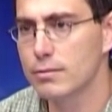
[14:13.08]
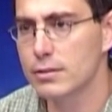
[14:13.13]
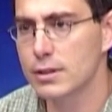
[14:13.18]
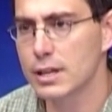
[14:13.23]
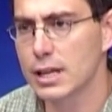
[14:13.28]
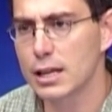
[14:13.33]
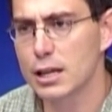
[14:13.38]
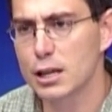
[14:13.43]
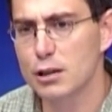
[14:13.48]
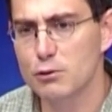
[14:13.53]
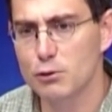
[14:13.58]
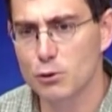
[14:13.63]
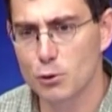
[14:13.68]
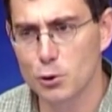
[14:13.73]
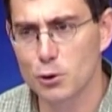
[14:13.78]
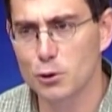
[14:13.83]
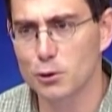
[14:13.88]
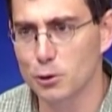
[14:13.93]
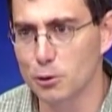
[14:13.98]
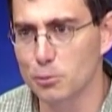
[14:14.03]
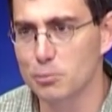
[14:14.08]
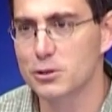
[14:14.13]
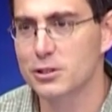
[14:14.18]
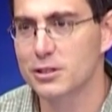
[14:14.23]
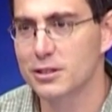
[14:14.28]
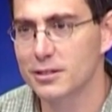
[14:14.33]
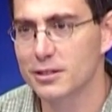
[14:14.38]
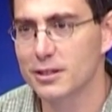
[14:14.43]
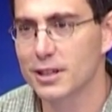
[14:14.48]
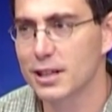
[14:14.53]
thinking for
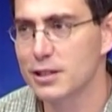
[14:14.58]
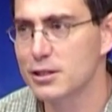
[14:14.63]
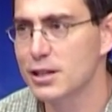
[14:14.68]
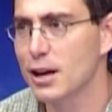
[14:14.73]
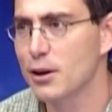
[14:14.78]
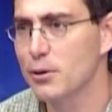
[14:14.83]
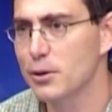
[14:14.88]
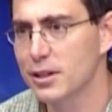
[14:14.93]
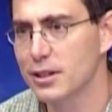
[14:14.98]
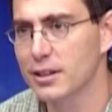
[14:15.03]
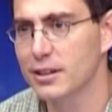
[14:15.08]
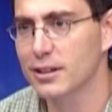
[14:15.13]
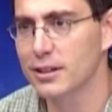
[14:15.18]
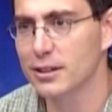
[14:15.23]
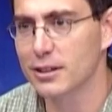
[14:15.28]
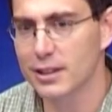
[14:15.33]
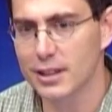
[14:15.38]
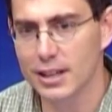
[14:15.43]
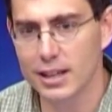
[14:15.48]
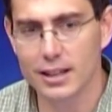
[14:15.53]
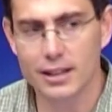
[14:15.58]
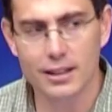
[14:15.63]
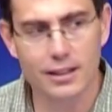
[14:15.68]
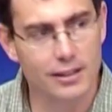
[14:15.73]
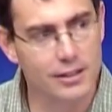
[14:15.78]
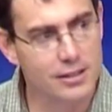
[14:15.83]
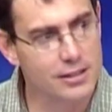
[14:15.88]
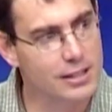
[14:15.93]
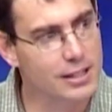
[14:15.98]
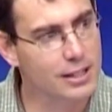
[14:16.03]
loops. That's how we think
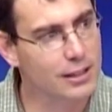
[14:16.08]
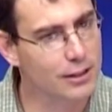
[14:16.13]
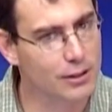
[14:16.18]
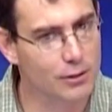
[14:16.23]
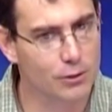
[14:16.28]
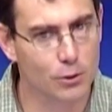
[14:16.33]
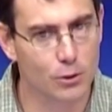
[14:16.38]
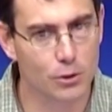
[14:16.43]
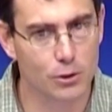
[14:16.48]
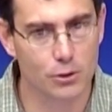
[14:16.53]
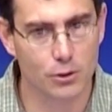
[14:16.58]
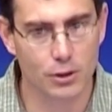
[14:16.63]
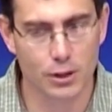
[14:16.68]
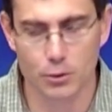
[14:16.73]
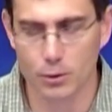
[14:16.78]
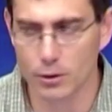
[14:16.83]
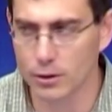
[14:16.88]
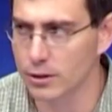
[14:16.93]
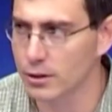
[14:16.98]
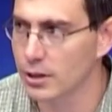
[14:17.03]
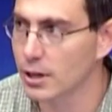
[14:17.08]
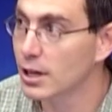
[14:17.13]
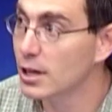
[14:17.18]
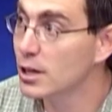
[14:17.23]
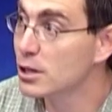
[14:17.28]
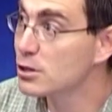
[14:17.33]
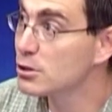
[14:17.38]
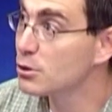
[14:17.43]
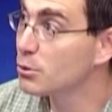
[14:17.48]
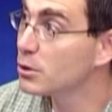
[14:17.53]
in the C and the Fortran world.
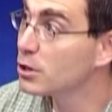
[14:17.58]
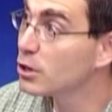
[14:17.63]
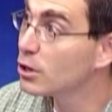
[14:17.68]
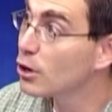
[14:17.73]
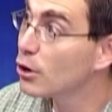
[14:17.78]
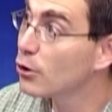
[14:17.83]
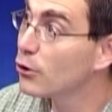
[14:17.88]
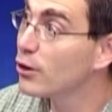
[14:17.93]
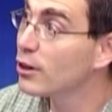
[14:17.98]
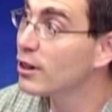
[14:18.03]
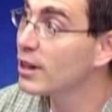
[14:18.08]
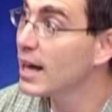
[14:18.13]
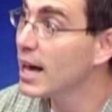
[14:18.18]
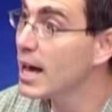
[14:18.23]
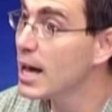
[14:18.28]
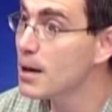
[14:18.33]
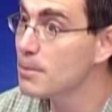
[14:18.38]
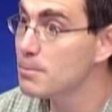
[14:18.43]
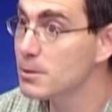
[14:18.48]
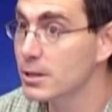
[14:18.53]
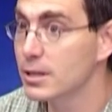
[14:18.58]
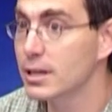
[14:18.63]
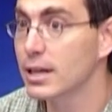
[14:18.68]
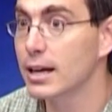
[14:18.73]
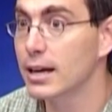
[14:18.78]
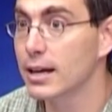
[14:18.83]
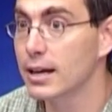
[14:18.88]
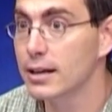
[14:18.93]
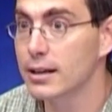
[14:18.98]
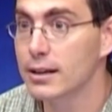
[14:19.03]
So when you go to the lab
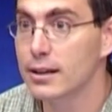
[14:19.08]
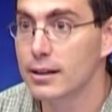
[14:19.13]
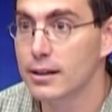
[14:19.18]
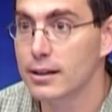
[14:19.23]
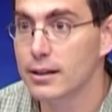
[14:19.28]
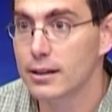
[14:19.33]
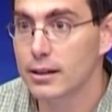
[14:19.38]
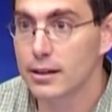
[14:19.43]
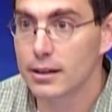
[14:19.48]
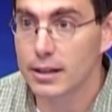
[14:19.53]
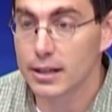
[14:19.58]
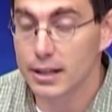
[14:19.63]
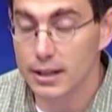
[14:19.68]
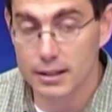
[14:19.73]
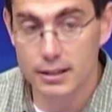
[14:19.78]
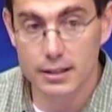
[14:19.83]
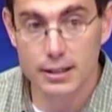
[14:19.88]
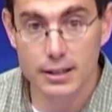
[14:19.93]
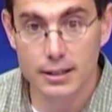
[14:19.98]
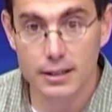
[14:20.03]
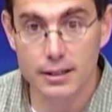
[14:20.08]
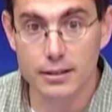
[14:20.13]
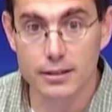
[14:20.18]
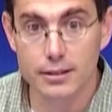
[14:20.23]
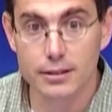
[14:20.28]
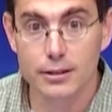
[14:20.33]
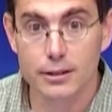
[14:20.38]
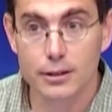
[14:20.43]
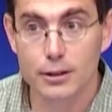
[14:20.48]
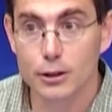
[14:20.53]
today, hint,
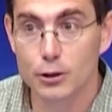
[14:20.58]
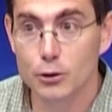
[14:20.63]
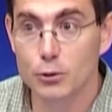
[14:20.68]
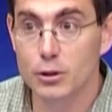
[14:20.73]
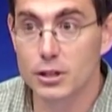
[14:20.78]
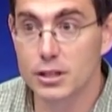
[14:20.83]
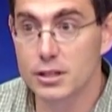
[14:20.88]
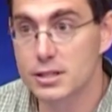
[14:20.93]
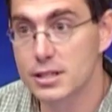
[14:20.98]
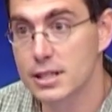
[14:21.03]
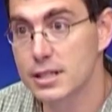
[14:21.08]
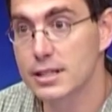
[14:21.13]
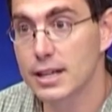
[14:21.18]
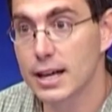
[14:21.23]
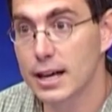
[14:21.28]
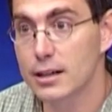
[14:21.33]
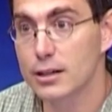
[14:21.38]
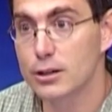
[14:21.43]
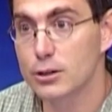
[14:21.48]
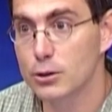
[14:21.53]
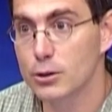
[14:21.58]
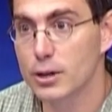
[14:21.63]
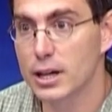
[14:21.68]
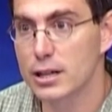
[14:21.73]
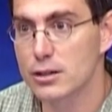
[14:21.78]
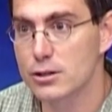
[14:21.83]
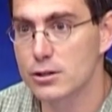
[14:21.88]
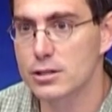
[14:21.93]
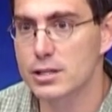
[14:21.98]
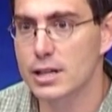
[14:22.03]
hint, when you sit down to do
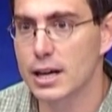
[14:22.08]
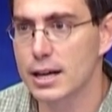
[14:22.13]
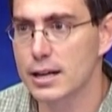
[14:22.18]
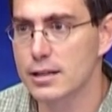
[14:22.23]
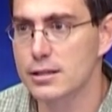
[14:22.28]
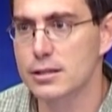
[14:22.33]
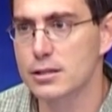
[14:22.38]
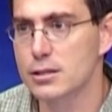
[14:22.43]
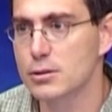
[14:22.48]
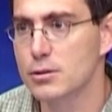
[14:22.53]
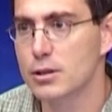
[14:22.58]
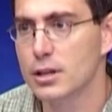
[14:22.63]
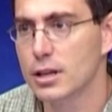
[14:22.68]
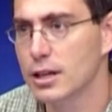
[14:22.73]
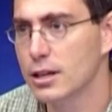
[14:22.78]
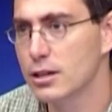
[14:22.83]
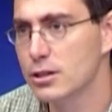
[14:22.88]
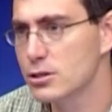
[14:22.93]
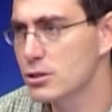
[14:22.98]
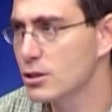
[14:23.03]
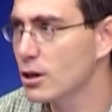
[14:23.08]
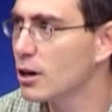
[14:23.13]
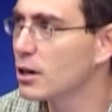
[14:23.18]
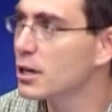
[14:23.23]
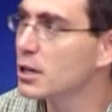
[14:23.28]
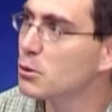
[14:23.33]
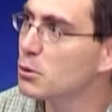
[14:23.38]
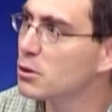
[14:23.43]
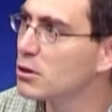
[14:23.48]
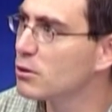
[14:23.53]
exercises,
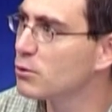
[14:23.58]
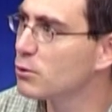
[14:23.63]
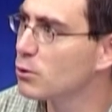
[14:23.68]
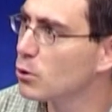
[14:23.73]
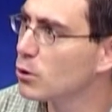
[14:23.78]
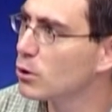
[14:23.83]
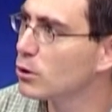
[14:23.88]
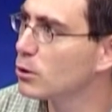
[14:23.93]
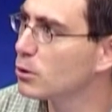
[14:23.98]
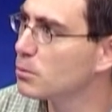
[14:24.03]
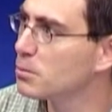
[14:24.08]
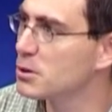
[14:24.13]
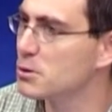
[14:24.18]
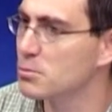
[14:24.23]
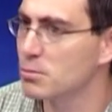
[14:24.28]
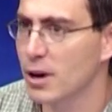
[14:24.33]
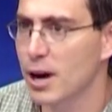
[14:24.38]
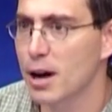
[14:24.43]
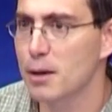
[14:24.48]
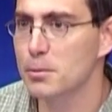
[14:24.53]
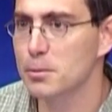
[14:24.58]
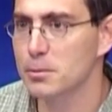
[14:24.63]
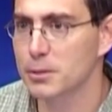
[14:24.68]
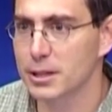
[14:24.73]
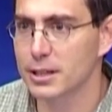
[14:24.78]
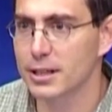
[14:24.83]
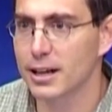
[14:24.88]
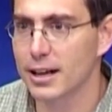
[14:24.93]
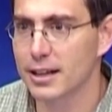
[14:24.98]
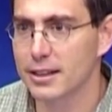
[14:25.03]
starting with the for loop is
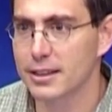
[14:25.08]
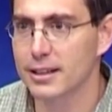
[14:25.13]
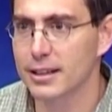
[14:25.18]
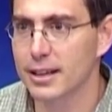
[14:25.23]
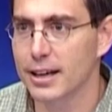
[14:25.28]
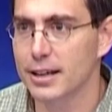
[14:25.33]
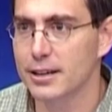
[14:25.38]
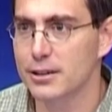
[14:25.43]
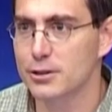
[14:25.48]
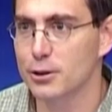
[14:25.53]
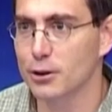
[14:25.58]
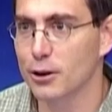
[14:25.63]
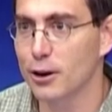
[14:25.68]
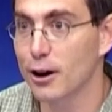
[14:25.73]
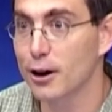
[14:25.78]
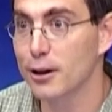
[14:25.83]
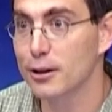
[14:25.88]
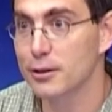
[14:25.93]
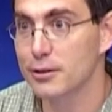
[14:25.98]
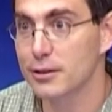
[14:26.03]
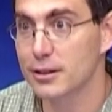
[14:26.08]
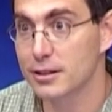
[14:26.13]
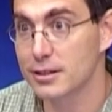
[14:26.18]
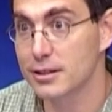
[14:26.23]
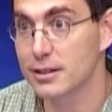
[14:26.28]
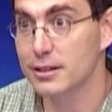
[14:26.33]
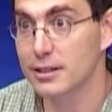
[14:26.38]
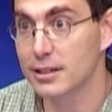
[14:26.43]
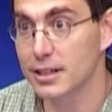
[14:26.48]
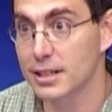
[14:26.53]
probably not the answer. All of the
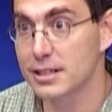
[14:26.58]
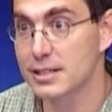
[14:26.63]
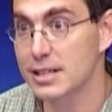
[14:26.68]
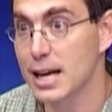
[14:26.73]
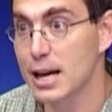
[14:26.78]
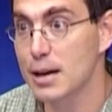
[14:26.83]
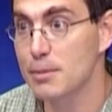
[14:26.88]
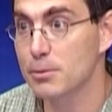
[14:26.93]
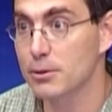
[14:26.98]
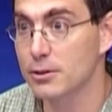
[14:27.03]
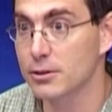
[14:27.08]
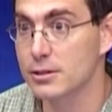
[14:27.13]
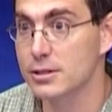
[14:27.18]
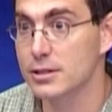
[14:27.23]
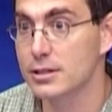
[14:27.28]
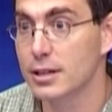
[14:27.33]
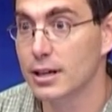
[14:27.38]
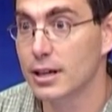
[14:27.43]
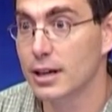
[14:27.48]
examples,